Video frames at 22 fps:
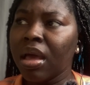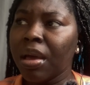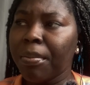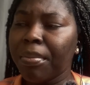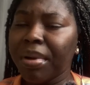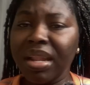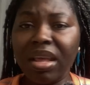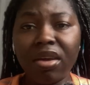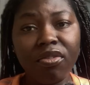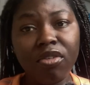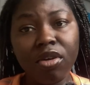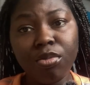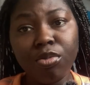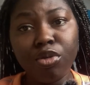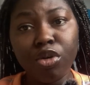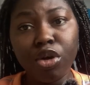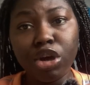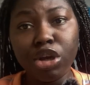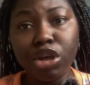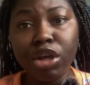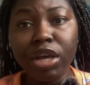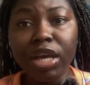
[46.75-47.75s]
But if I'm
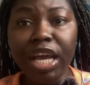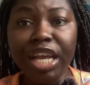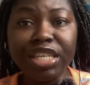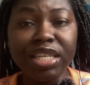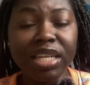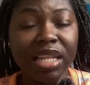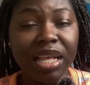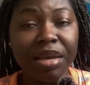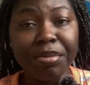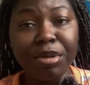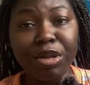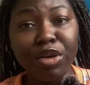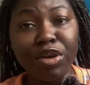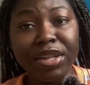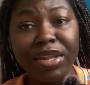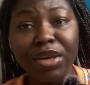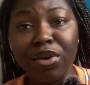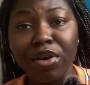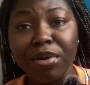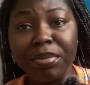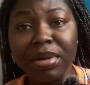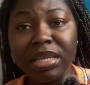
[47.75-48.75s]
wrong, you guys should let me know in
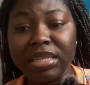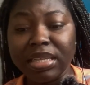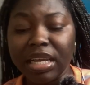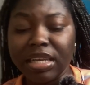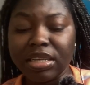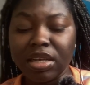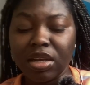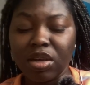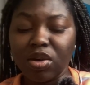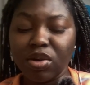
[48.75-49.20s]
the comment section,